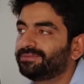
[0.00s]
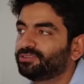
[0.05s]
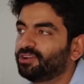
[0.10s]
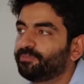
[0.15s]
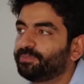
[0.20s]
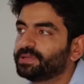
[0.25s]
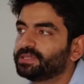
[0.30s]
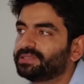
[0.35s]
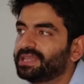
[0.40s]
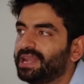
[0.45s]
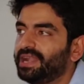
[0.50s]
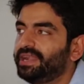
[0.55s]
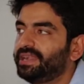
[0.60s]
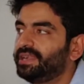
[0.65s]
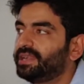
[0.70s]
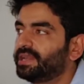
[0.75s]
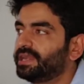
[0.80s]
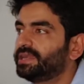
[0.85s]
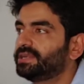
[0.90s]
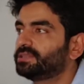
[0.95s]
In terms of
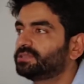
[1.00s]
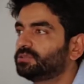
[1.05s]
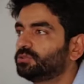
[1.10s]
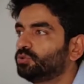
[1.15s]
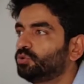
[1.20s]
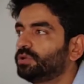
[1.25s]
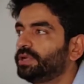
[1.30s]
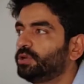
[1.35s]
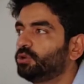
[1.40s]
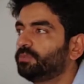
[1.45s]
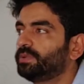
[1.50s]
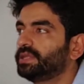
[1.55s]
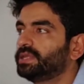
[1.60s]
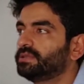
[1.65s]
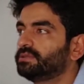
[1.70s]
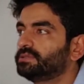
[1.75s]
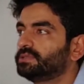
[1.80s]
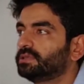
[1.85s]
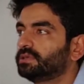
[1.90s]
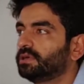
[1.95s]
personality traits, you need to
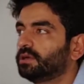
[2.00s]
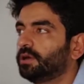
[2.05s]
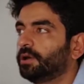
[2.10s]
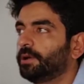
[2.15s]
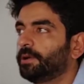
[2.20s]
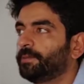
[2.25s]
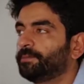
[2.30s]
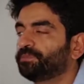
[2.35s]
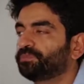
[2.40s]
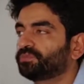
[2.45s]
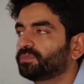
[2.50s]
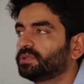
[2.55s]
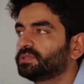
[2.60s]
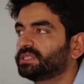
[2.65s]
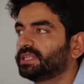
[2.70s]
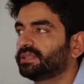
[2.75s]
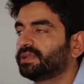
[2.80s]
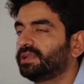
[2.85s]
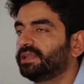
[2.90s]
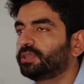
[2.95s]
be
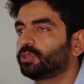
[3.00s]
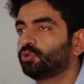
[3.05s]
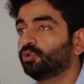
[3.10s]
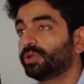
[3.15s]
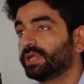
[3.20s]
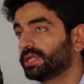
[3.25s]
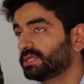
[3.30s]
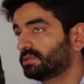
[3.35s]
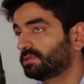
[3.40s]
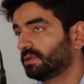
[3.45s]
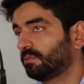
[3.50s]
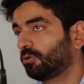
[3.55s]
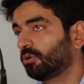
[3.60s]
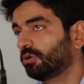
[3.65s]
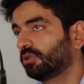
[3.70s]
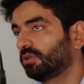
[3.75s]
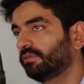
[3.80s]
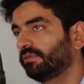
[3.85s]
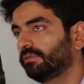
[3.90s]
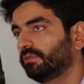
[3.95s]
generally curious
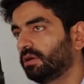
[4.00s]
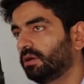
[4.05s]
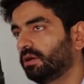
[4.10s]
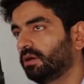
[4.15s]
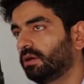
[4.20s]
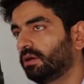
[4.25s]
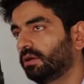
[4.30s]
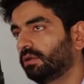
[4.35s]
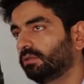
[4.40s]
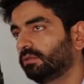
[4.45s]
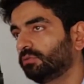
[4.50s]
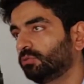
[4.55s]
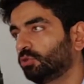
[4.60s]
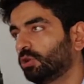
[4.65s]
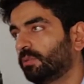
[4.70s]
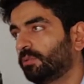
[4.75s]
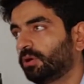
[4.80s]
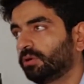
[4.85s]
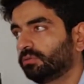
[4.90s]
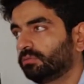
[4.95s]
about the
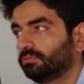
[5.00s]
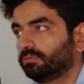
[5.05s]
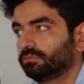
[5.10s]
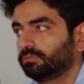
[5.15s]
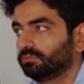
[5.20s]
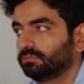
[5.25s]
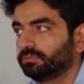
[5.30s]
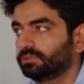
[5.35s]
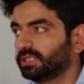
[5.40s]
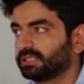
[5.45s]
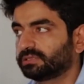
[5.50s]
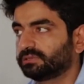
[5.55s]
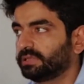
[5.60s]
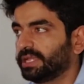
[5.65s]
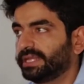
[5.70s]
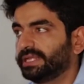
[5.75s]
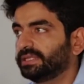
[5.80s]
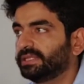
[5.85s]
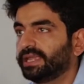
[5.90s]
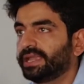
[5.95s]
about just
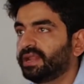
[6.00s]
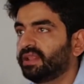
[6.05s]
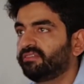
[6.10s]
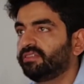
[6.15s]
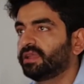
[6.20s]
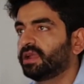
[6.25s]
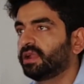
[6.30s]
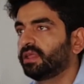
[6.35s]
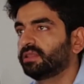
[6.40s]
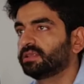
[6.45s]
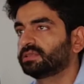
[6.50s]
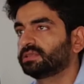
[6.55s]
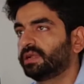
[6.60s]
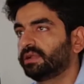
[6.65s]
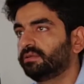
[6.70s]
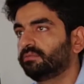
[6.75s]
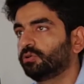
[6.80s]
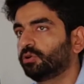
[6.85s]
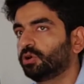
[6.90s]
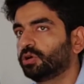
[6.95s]
anything and everything under the
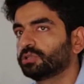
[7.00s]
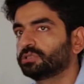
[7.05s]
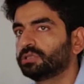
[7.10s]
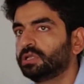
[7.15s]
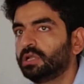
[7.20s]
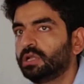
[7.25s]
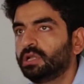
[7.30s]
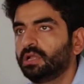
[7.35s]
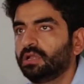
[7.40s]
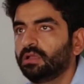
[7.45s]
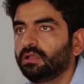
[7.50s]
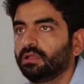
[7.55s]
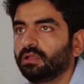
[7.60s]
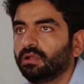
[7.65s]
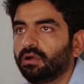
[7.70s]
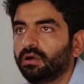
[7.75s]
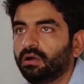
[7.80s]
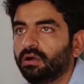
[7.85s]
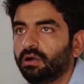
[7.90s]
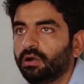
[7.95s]
sun, because
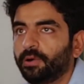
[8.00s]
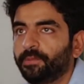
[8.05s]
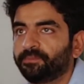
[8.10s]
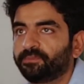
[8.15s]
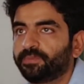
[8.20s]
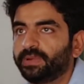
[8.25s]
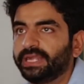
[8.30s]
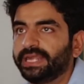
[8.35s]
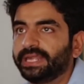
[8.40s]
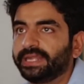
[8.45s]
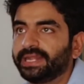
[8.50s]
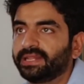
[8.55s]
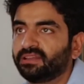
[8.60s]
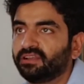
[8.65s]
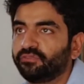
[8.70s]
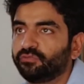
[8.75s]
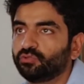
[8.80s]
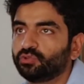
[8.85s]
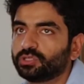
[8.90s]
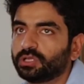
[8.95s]

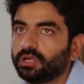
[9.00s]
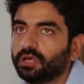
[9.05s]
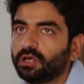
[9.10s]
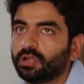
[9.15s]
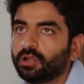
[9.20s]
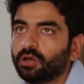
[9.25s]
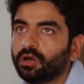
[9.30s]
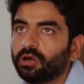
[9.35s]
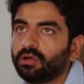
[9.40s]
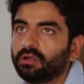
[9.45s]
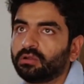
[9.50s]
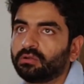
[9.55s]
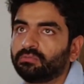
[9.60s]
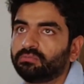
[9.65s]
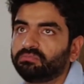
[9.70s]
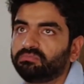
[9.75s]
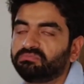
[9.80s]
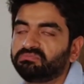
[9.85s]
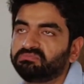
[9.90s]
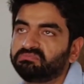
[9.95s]
predicting the future
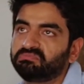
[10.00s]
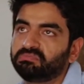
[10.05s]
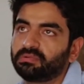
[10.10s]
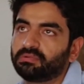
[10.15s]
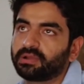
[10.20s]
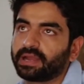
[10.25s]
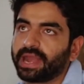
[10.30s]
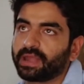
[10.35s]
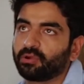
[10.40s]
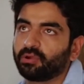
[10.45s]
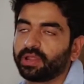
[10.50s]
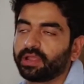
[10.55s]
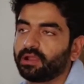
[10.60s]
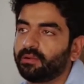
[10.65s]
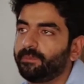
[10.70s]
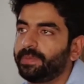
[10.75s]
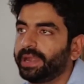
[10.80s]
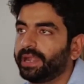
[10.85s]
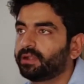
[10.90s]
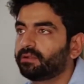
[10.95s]
or trying to
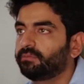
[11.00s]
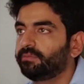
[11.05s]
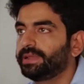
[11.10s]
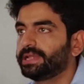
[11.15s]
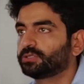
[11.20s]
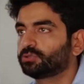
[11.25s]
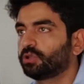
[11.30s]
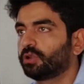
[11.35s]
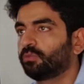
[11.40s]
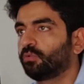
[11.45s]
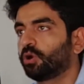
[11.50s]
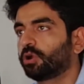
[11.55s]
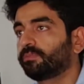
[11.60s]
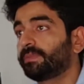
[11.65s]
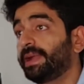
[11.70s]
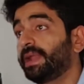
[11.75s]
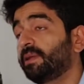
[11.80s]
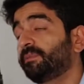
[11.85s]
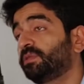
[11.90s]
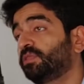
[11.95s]
take a bet based on
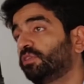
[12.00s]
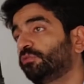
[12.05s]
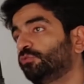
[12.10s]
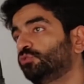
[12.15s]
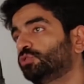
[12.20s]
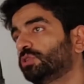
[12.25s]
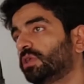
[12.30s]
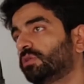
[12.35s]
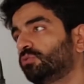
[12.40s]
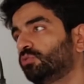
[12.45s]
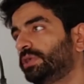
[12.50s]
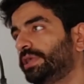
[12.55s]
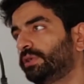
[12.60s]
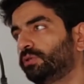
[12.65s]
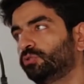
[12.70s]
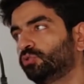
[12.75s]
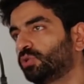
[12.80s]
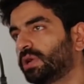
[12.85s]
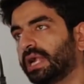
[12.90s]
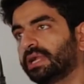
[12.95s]
what might happen in the future,
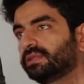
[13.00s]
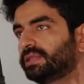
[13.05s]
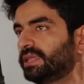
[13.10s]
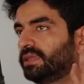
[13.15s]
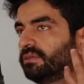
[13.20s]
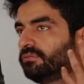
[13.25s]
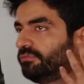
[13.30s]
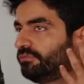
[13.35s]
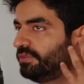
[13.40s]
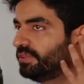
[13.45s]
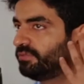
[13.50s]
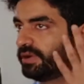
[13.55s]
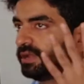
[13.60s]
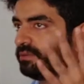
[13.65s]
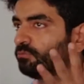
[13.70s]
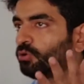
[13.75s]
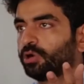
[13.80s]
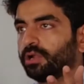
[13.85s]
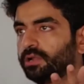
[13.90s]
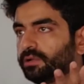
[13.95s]
you can't think with
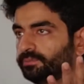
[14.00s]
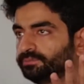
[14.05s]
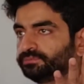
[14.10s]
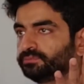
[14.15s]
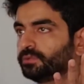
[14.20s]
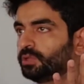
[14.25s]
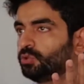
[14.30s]
one model.